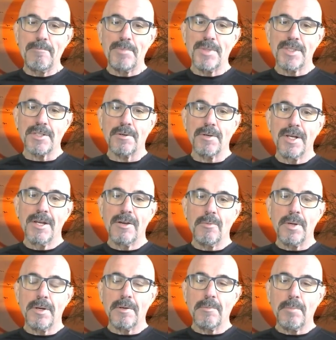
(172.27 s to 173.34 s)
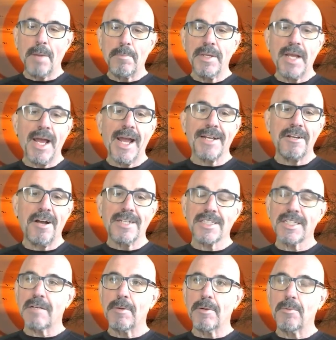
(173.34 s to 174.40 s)
So we're a bit
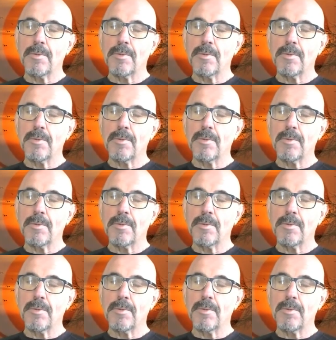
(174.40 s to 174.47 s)
agnostic about